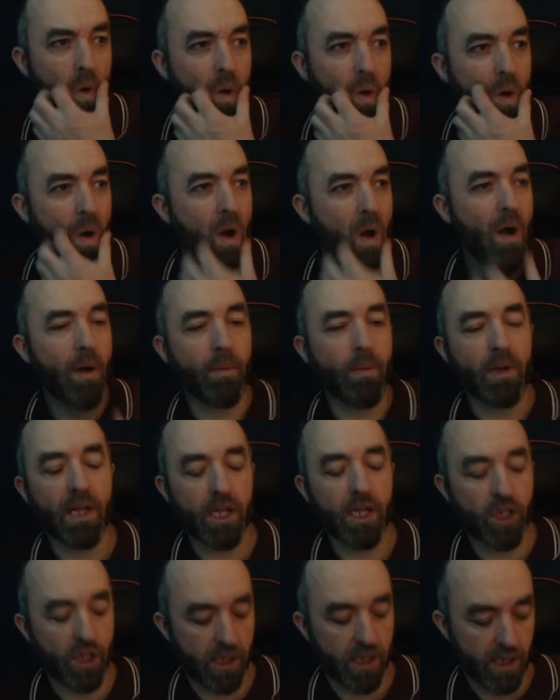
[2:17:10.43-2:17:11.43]
Oh, I'm
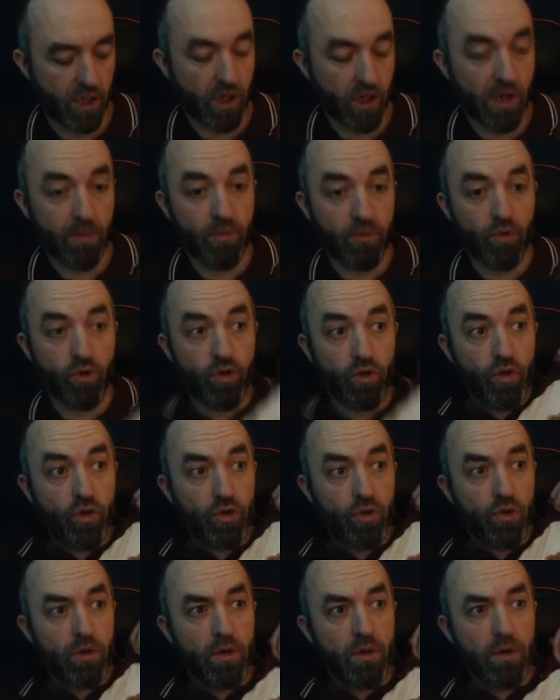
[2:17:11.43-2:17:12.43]
glad you like Jambo's
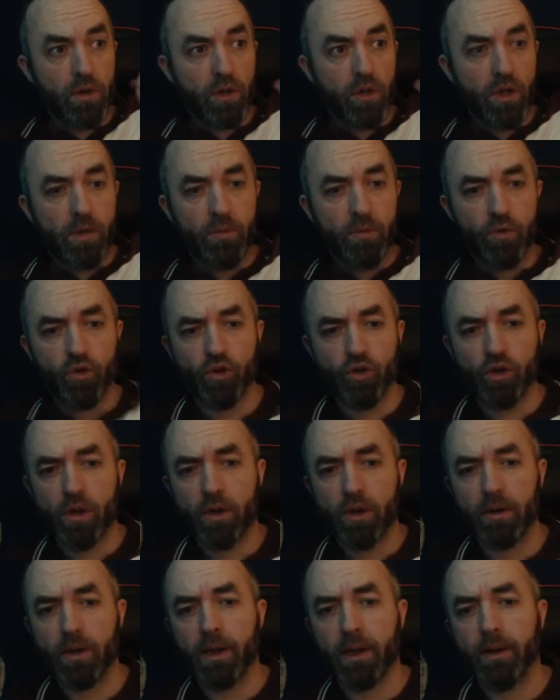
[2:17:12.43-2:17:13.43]
shirt.
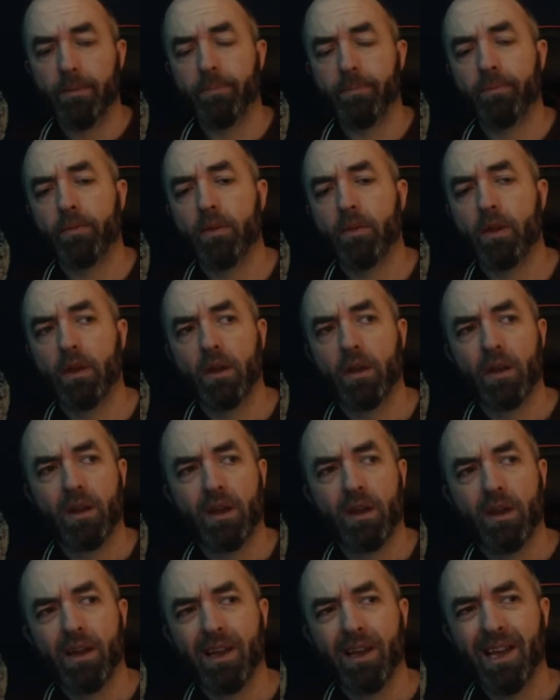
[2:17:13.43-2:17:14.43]
Yeah.
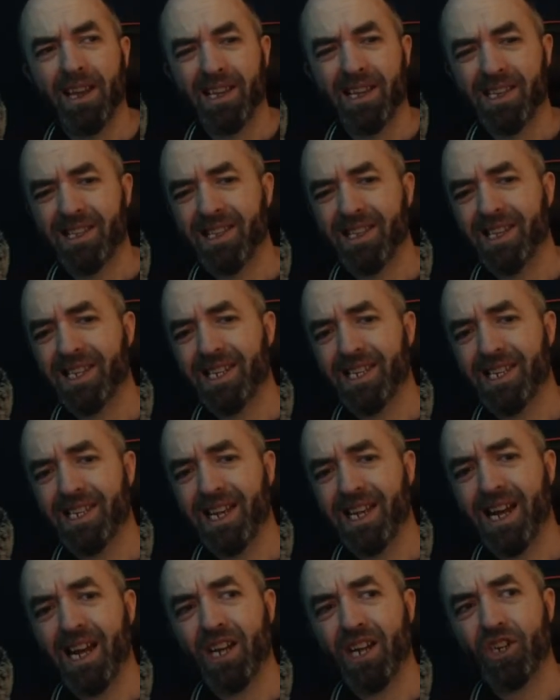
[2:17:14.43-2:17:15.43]
This is
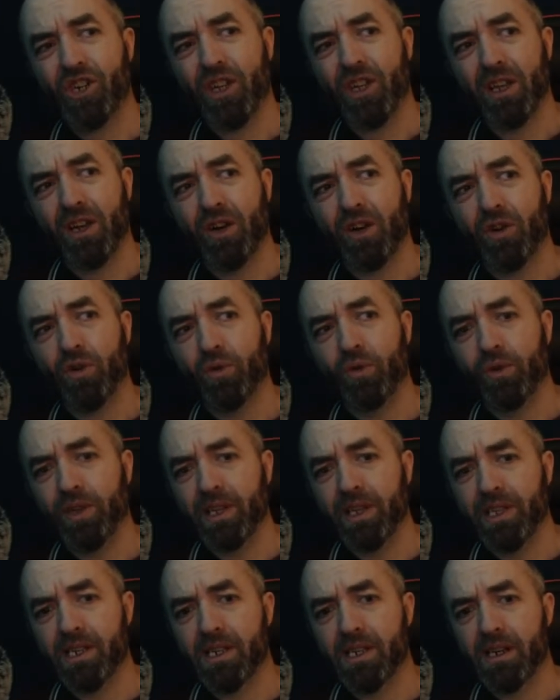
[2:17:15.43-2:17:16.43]
actually a
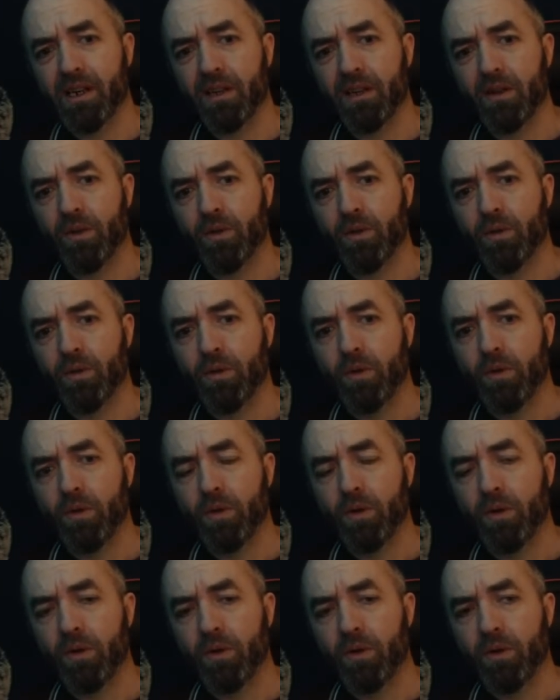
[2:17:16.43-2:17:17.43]
coded signal
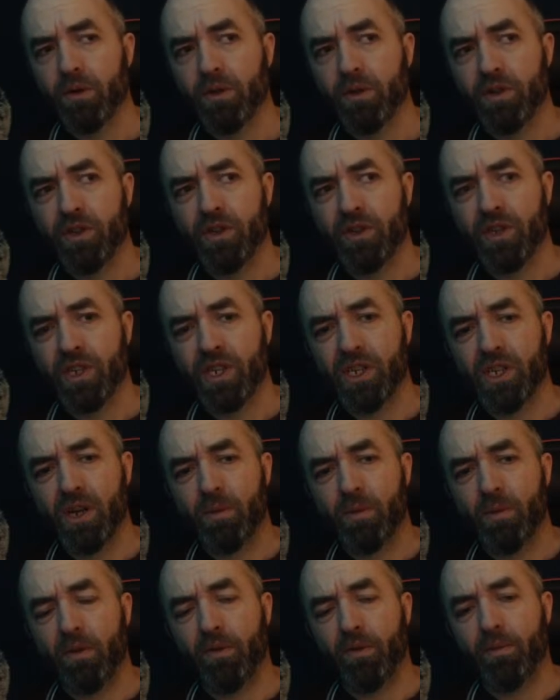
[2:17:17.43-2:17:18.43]
to some
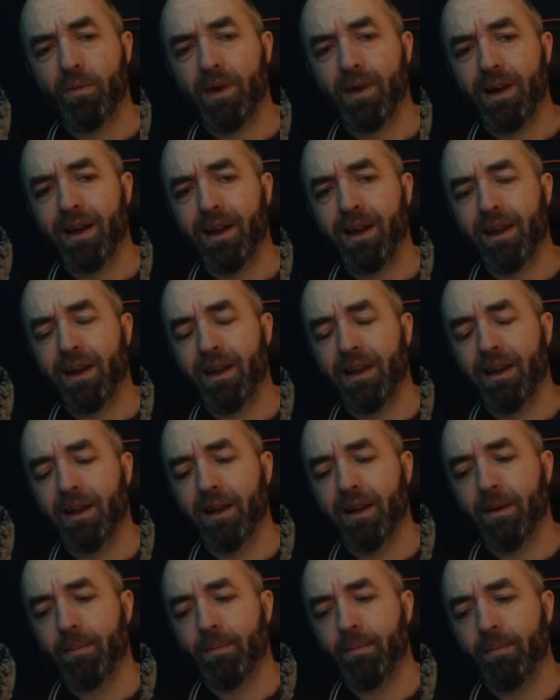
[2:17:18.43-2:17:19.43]
of my
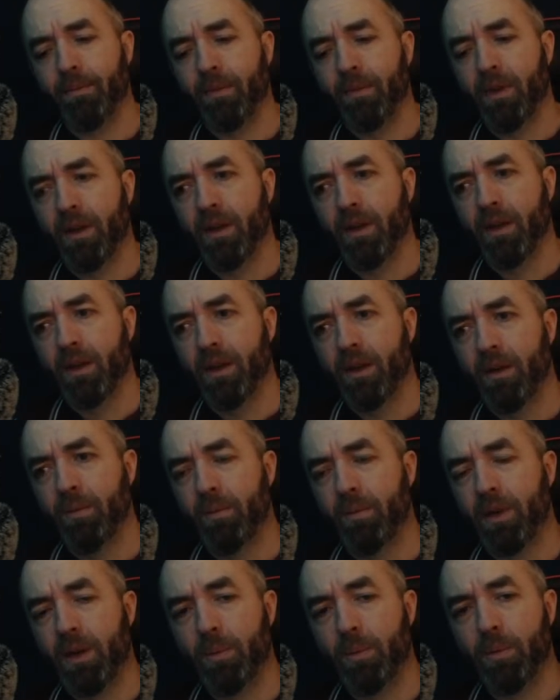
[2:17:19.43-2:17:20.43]

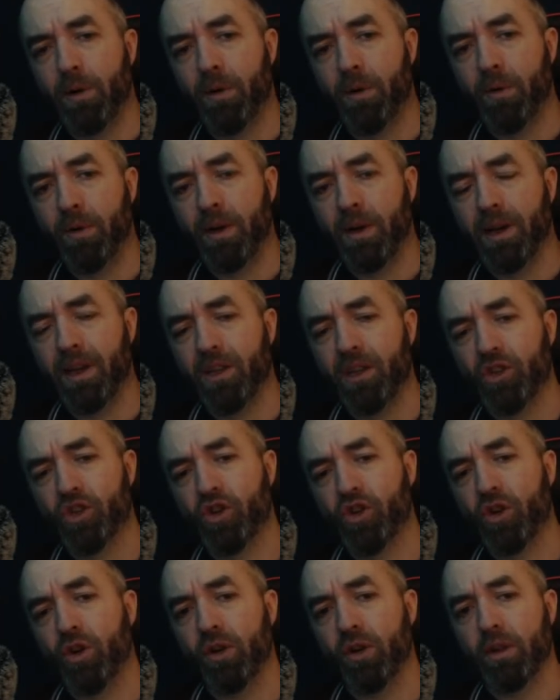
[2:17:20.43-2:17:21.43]
people in
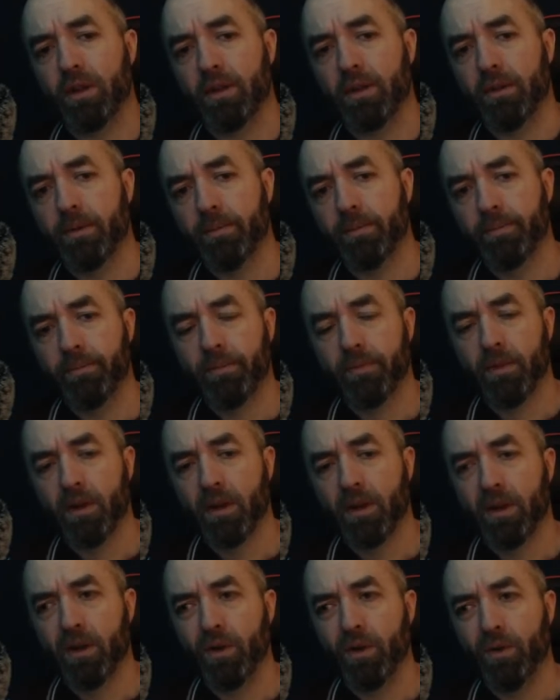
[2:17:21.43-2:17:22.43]
Scotland
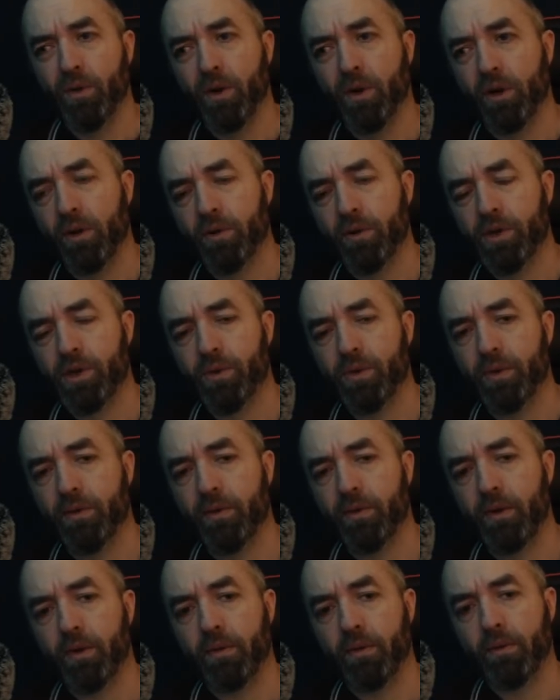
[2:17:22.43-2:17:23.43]
who are also
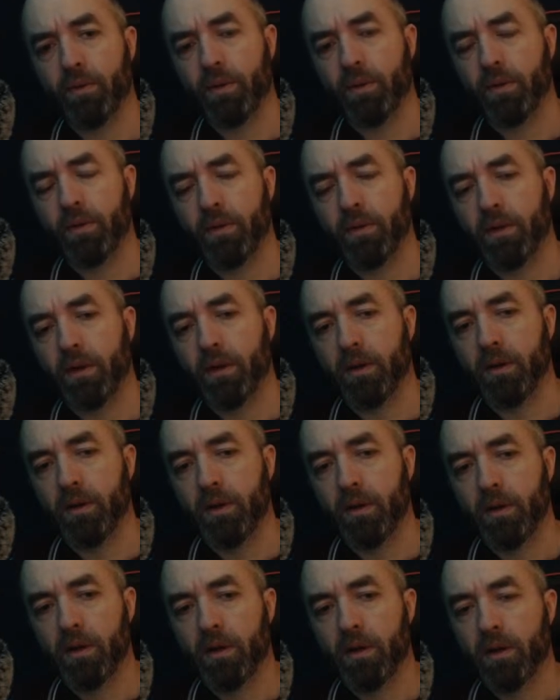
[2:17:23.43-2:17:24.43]
involved with
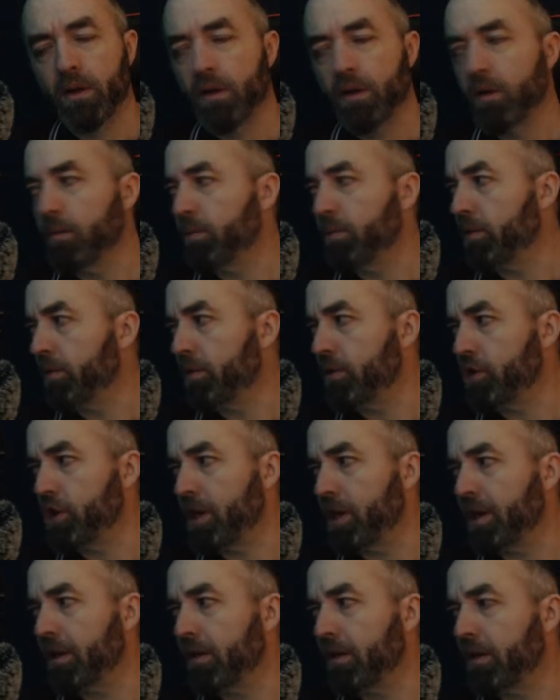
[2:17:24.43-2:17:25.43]

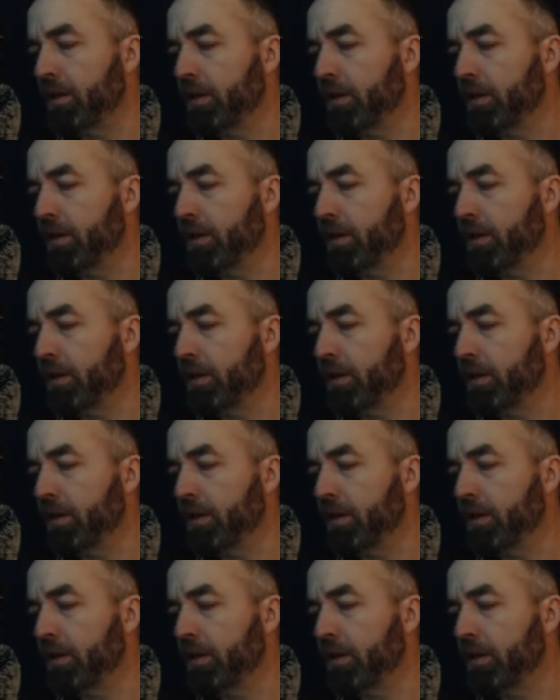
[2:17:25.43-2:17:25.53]
Project